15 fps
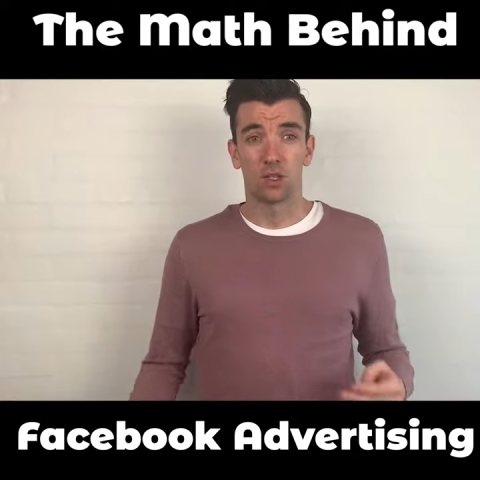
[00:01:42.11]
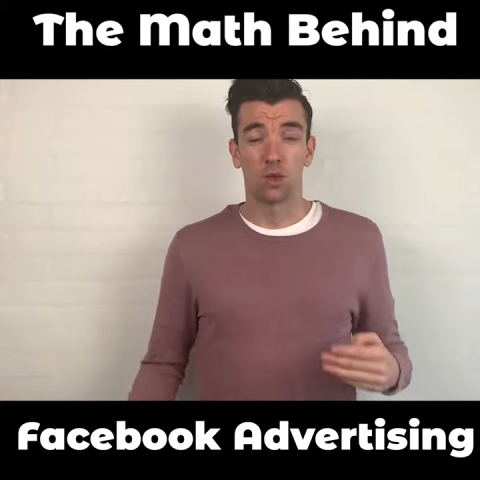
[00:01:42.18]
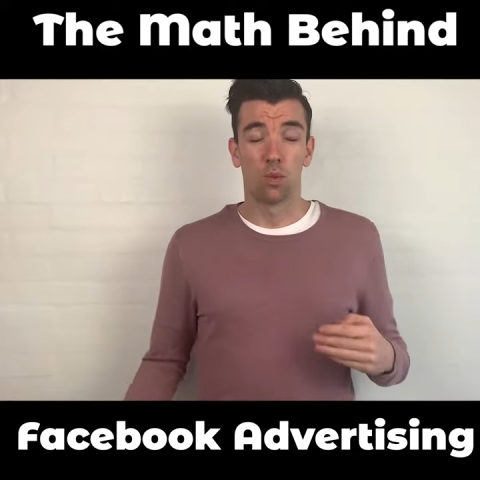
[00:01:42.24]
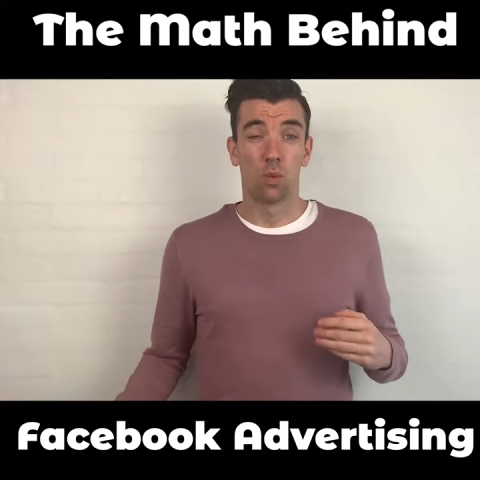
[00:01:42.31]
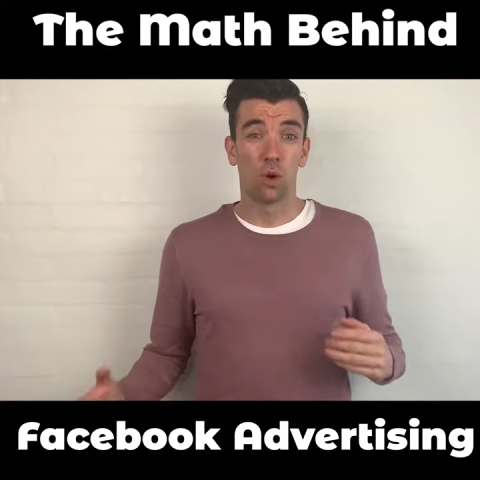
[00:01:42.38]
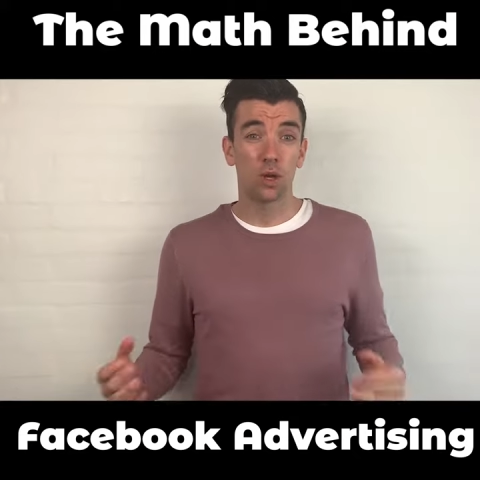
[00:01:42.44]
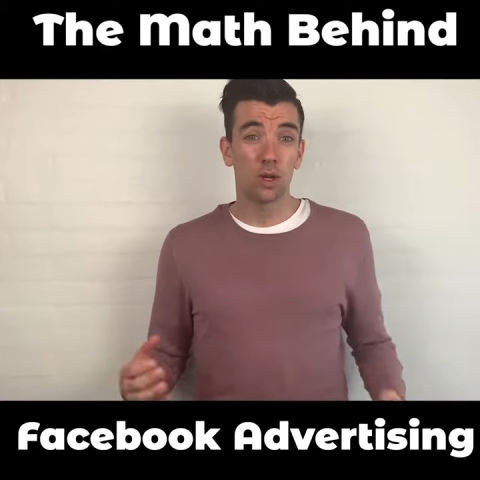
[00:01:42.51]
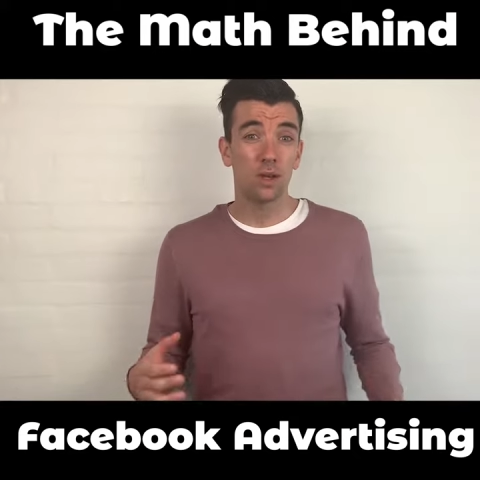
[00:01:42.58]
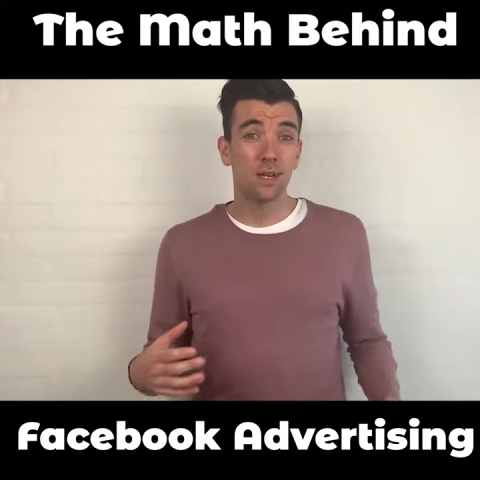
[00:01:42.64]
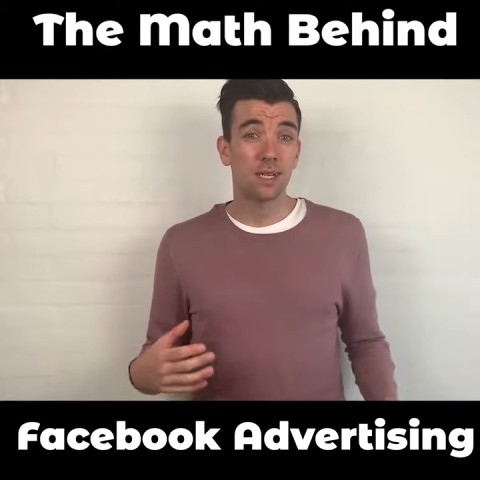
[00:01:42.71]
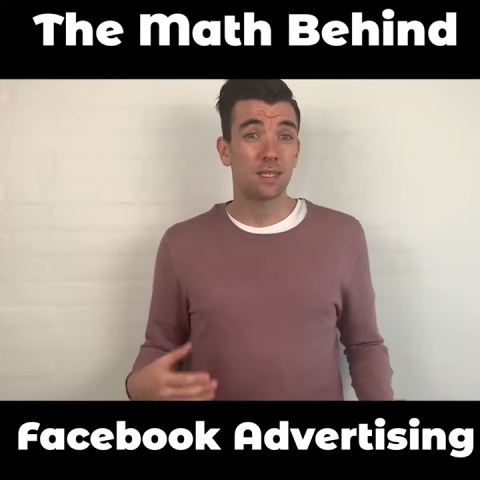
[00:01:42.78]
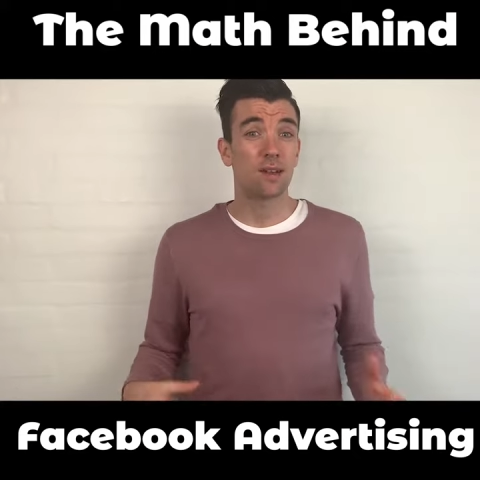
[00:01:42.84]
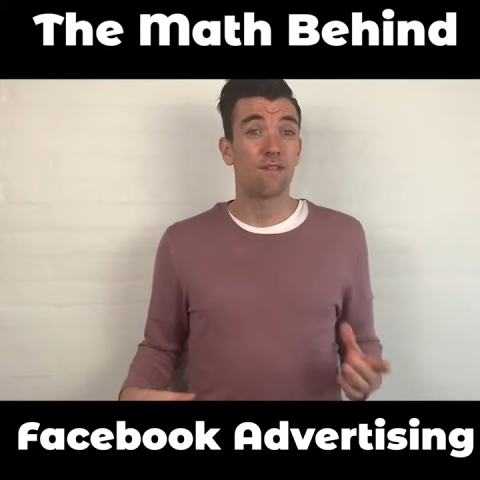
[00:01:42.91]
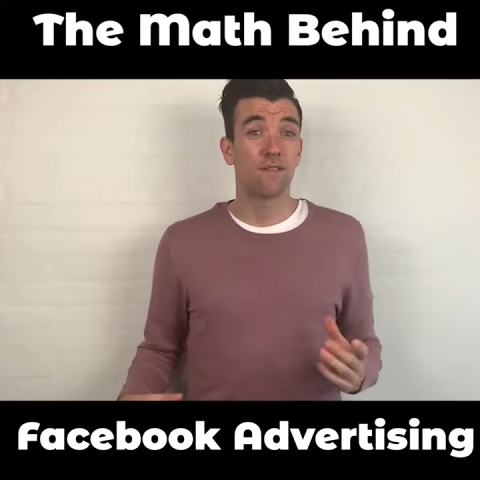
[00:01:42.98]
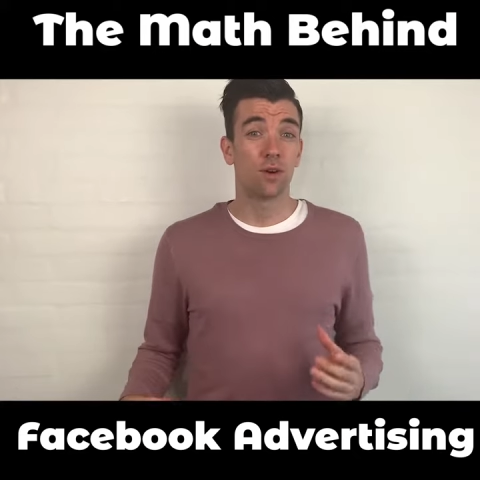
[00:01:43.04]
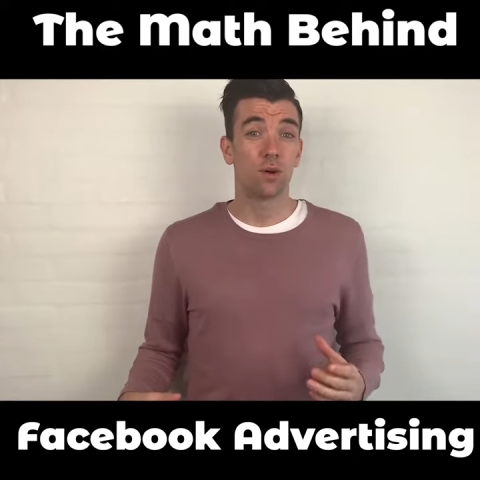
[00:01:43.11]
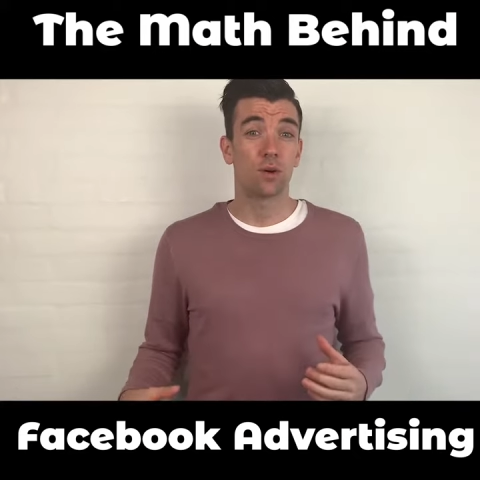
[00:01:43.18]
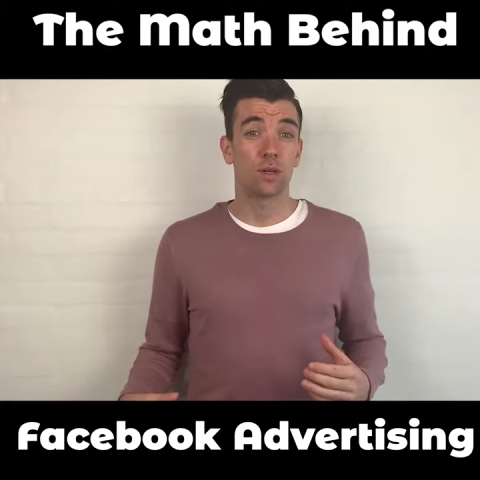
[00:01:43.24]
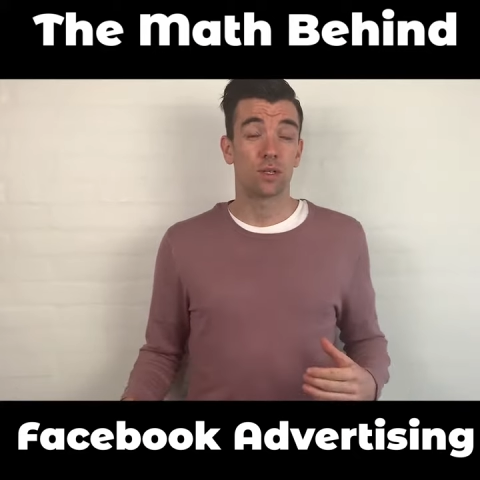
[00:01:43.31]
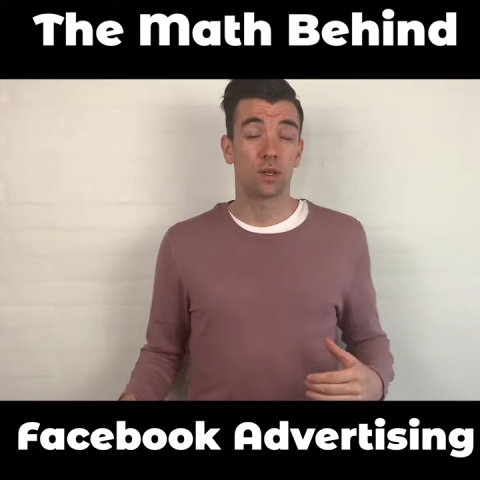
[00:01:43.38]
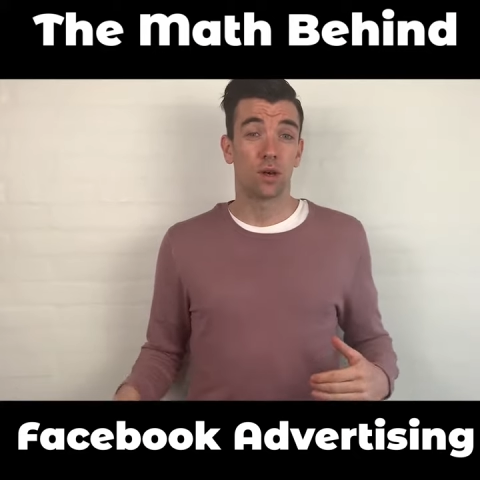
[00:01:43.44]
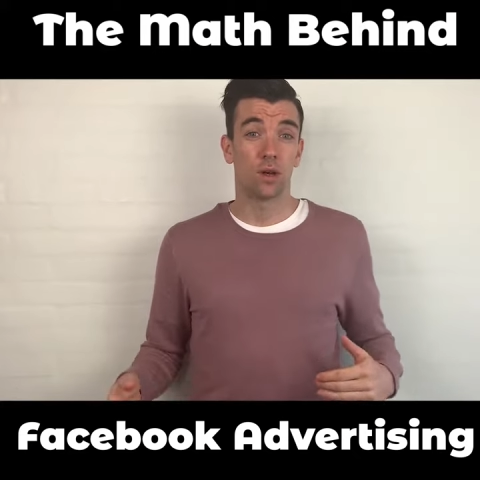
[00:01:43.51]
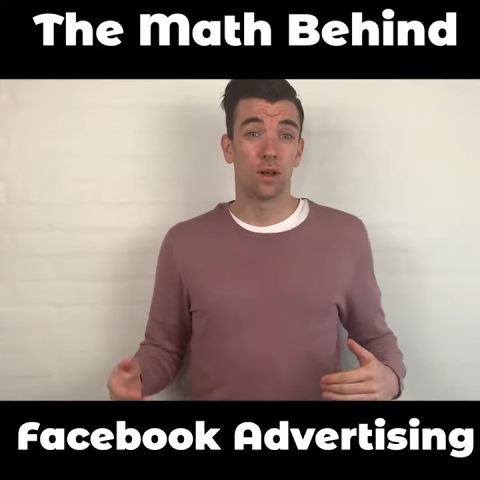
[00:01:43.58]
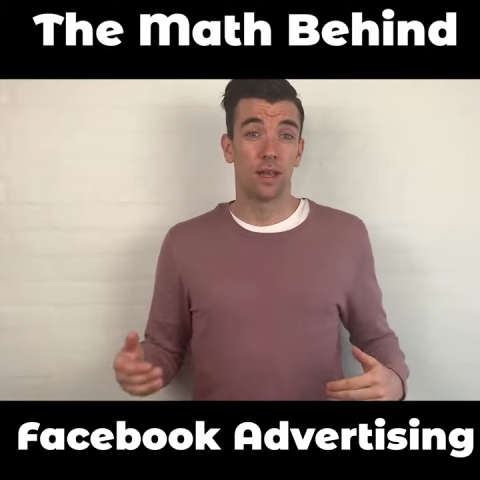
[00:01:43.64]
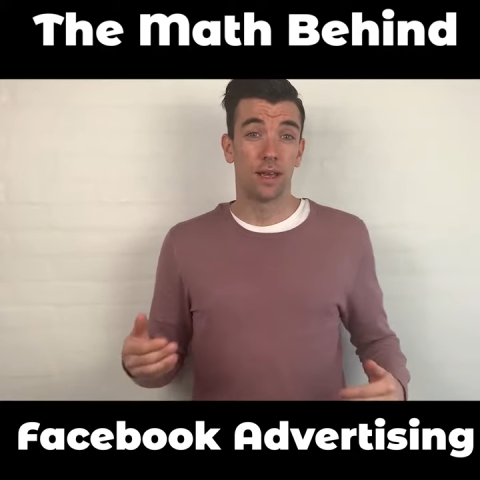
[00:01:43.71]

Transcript: So, what you need to focus on